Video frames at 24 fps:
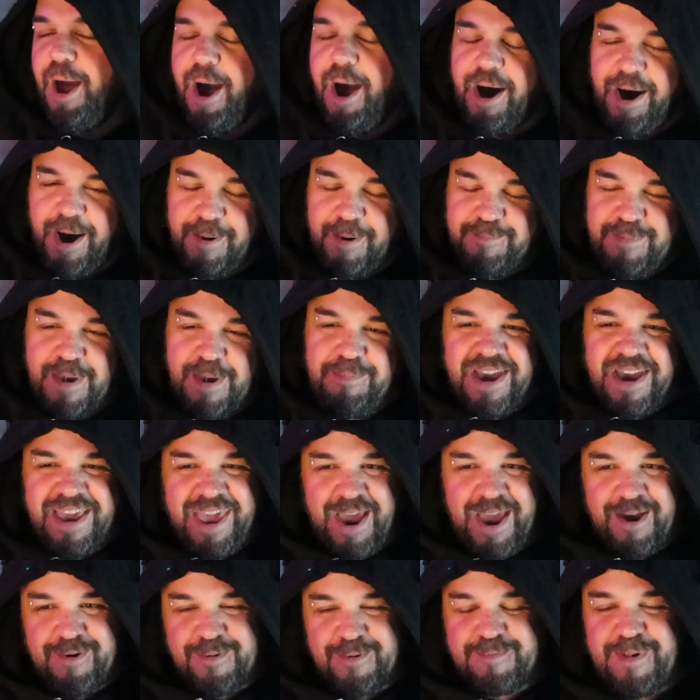Uh, maybe I
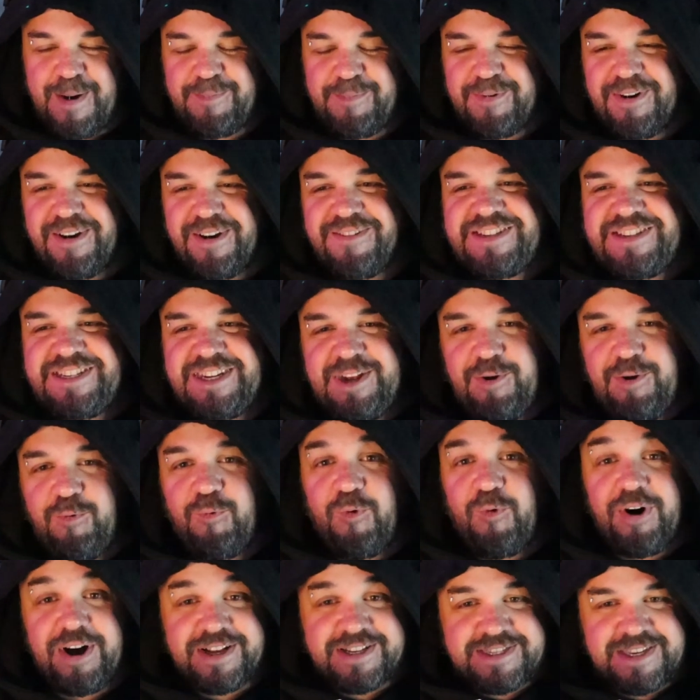can't remember if she
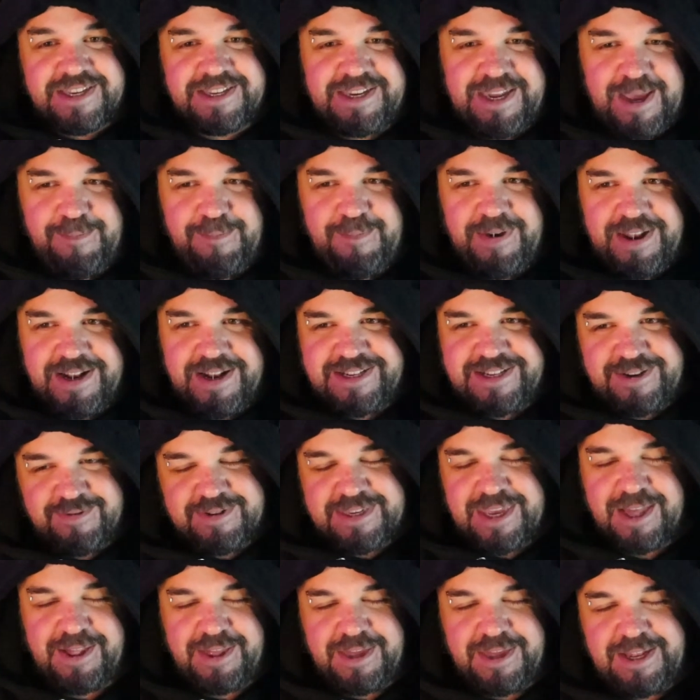was a demon and she was
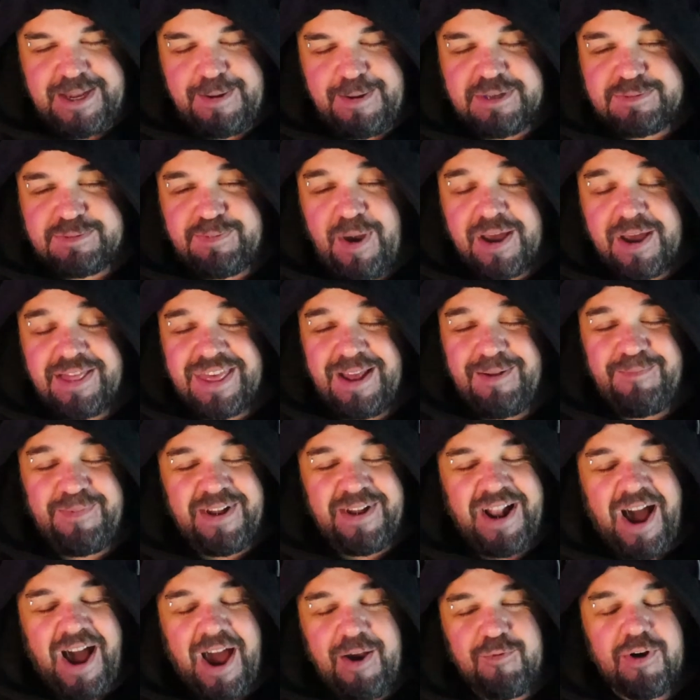killing demons back then, but
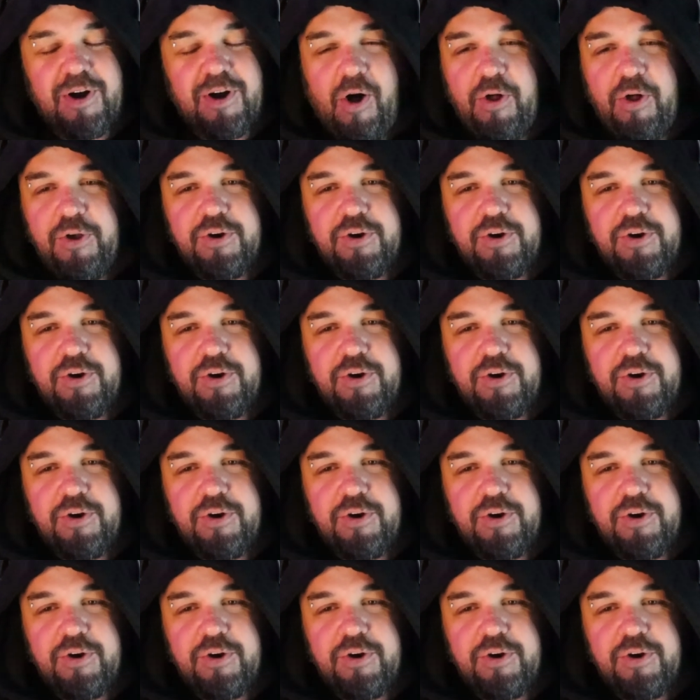I recall